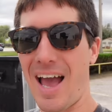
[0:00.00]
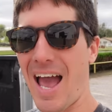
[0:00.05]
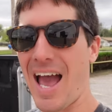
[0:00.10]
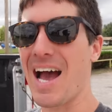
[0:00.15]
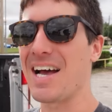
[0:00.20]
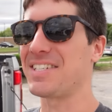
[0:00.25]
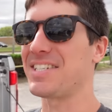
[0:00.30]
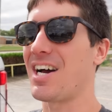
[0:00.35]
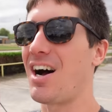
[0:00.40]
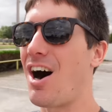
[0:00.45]

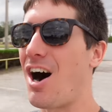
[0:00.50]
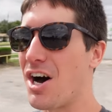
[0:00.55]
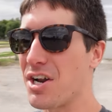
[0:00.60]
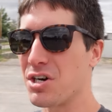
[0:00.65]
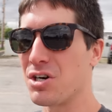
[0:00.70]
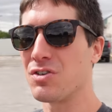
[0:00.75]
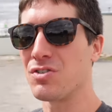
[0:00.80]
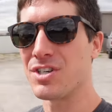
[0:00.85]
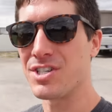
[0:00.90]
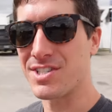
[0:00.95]
at
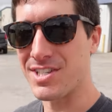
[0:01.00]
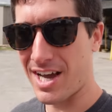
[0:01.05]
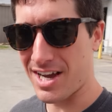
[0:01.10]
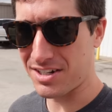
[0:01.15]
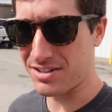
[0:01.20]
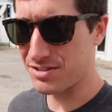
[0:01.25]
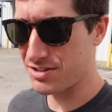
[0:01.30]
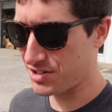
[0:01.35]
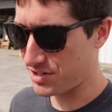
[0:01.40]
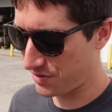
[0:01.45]
Auto
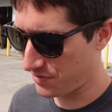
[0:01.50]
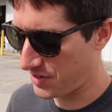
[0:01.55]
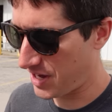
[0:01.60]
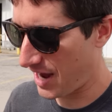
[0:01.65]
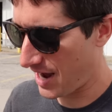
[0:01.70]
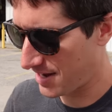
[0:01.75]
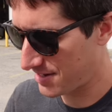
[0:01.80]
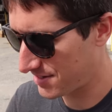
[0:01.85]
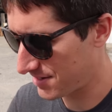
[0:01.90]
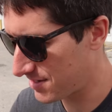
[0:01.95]
Recyclers of
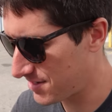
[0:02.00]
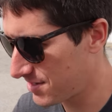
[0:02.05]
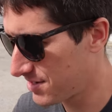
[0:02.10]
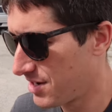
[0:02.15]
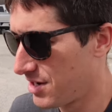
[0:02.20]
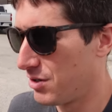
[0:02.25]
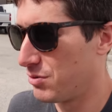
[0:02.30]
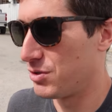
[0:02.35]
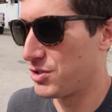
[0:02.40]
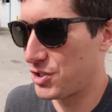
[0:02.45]
Kansas,
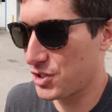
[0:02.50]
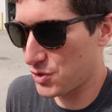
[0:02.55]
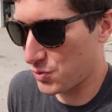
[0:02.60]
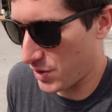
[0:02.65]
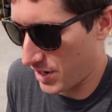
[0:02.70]
which is